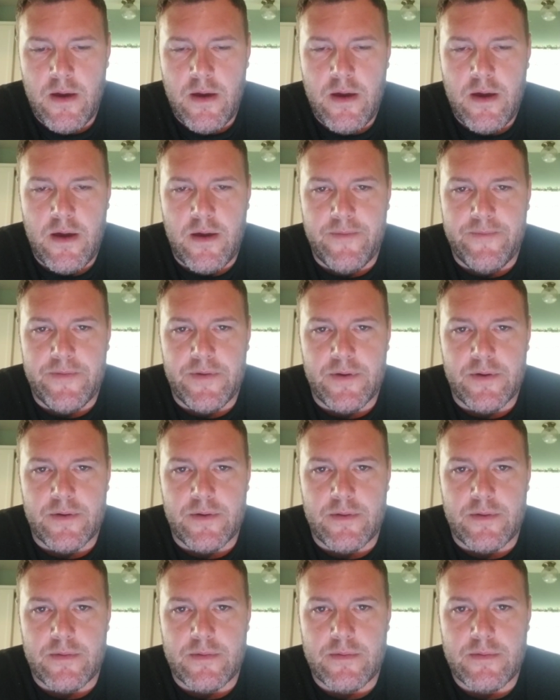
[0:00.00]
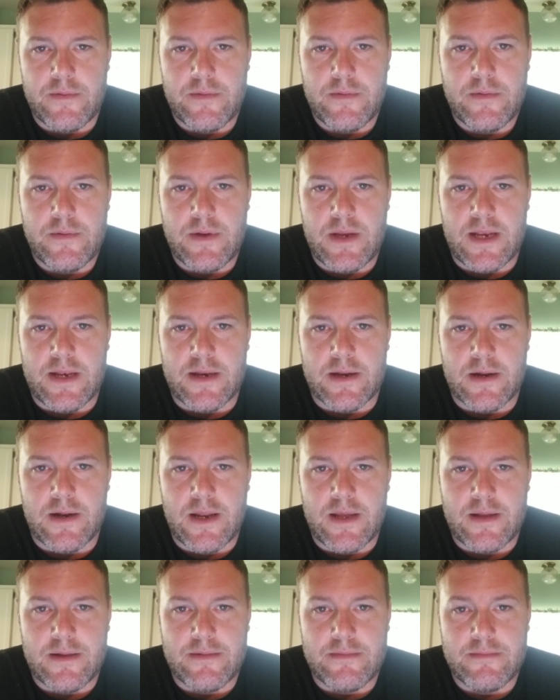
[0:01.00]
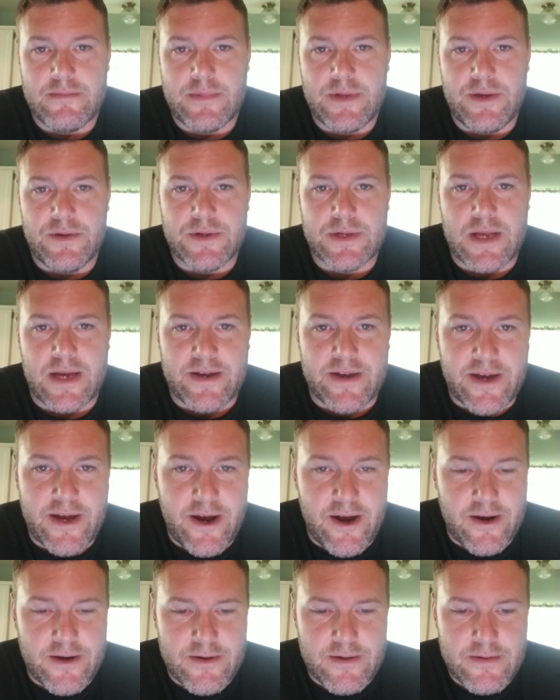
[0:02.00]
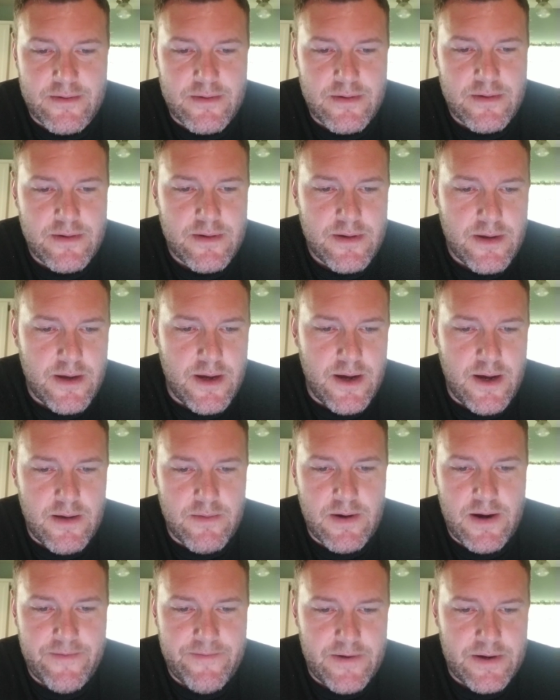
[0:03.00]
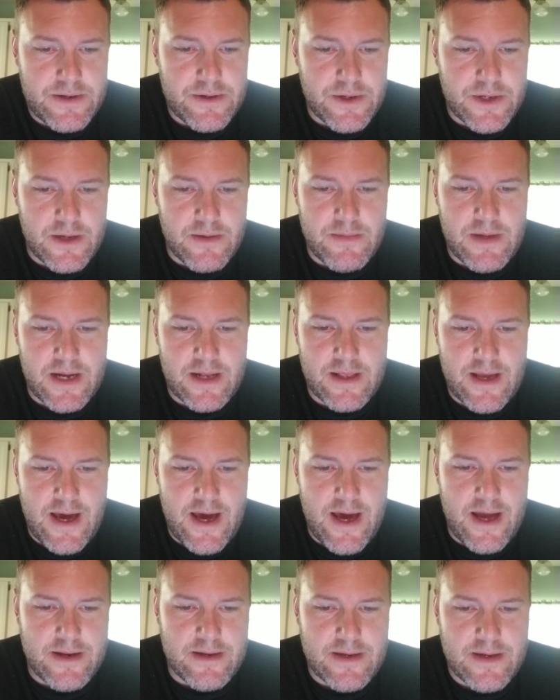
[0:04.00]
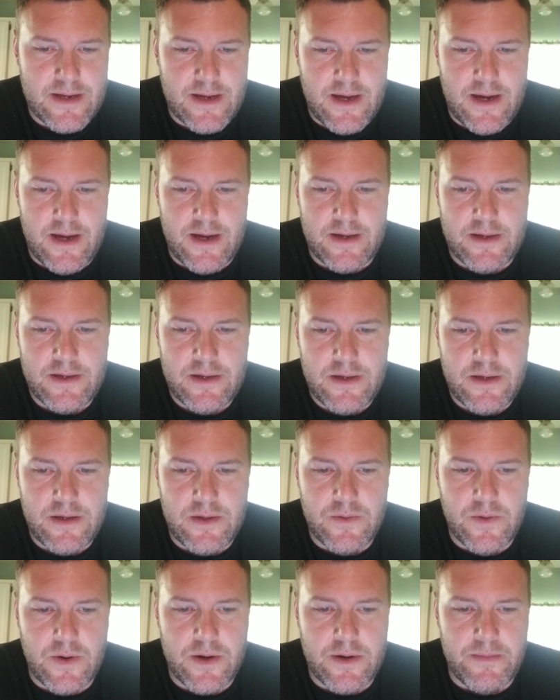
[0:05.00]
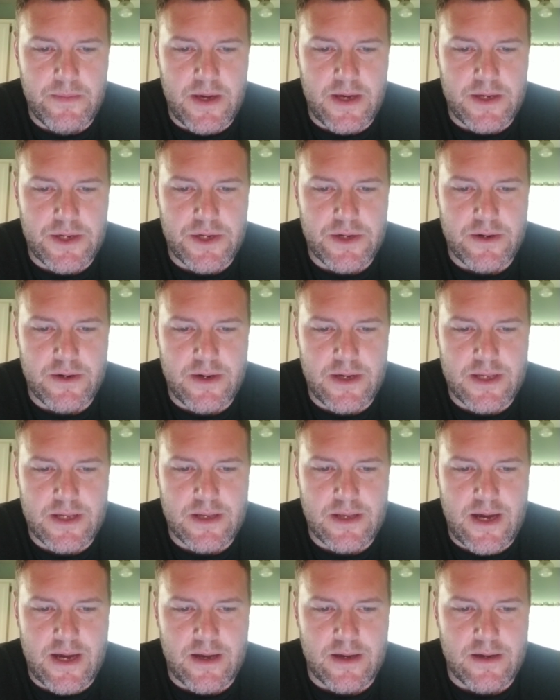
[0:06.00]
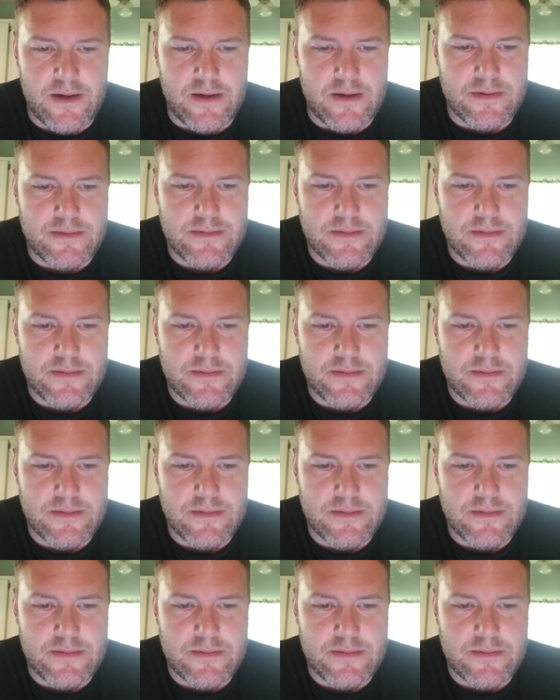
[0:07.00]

if you're needing to use like a character reference or something like that, you want to make sure it's like a